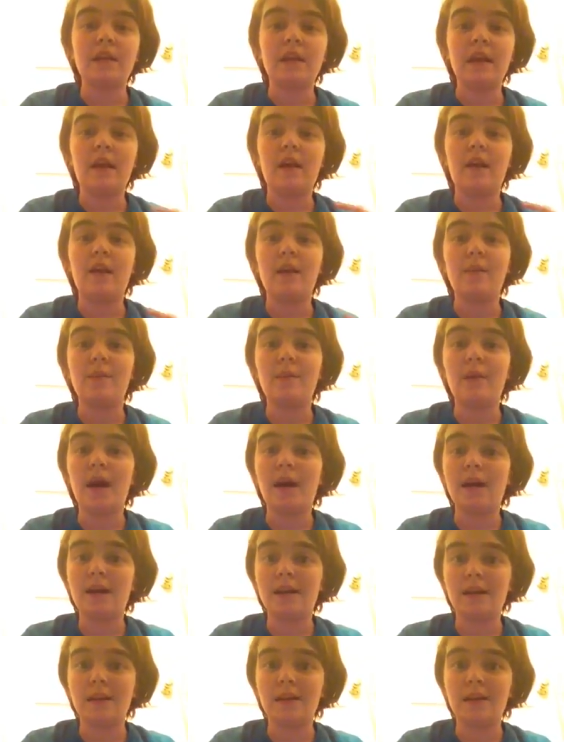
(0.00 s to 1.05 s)
they
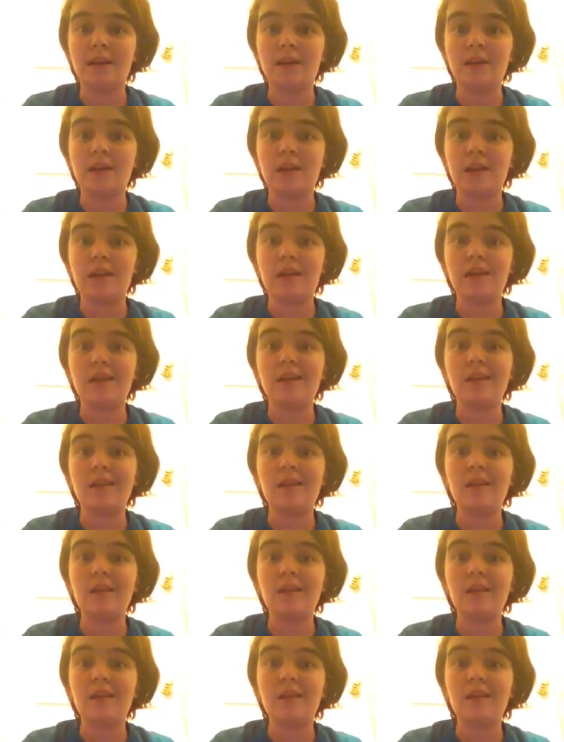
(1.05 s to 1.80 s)
automatically think.